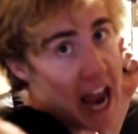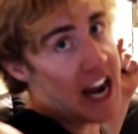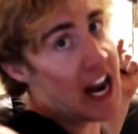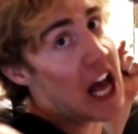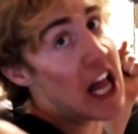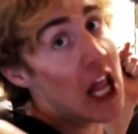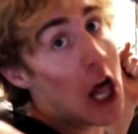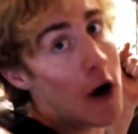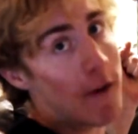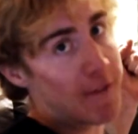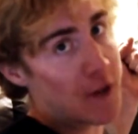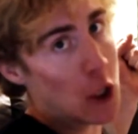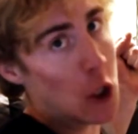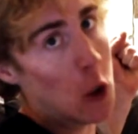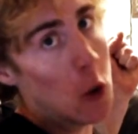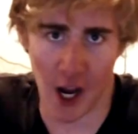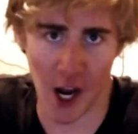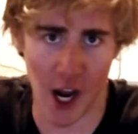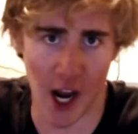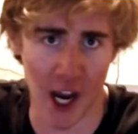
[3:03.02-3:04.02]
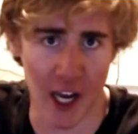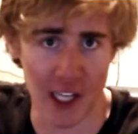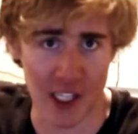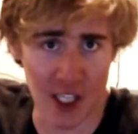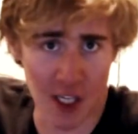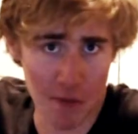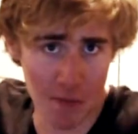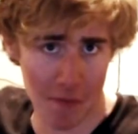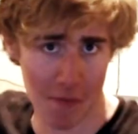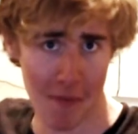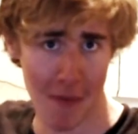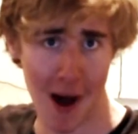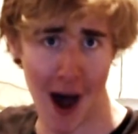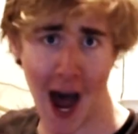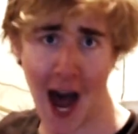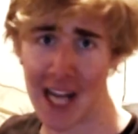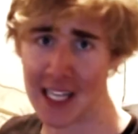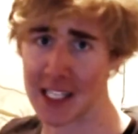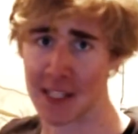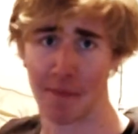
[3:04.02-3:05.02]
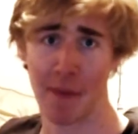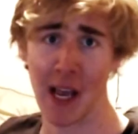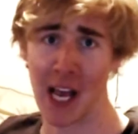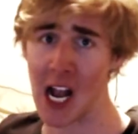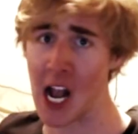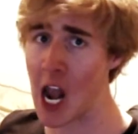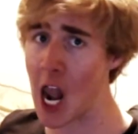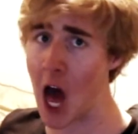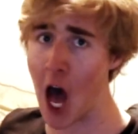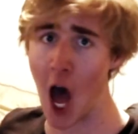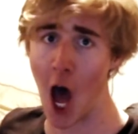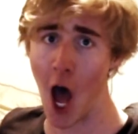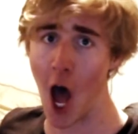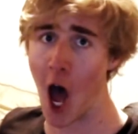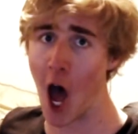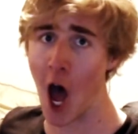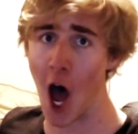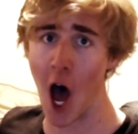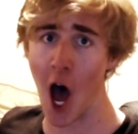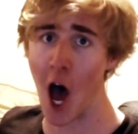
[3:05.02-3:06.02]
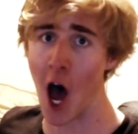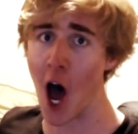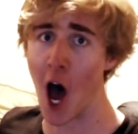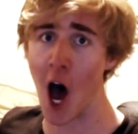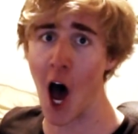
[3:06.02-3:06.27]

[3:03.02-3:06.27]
and I love you. It must be love!